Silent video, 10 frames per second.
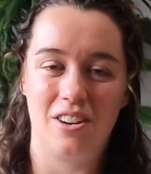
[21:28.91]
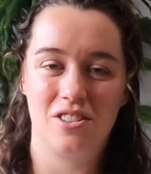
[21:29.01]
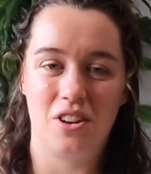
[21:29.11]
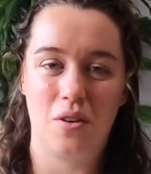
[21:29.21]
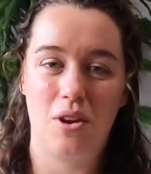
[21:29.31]

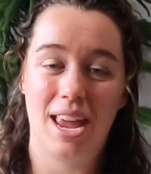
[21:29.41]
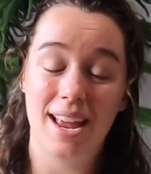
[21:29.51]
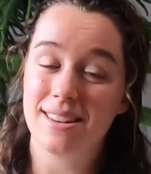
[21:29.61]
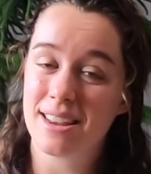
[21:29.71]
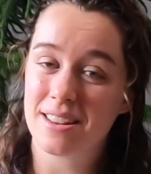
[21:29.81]
So you
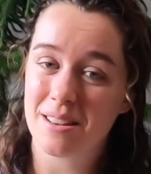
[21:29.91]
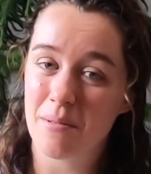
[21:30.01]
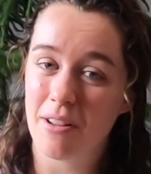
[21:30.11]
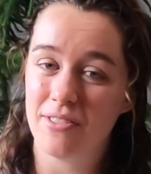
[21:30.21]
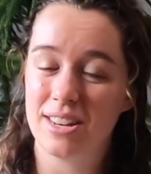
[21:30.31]
can take some
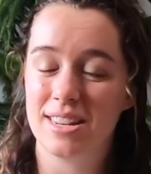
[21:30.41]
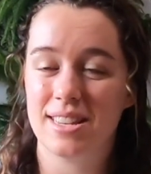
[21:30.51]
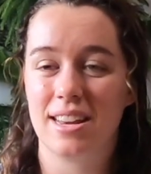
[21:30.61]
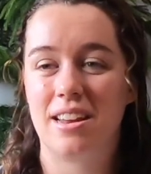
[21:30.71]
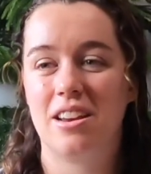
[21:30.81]
off in its
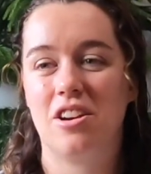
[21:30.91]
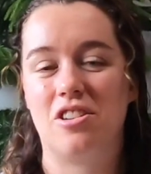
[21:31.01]
second year.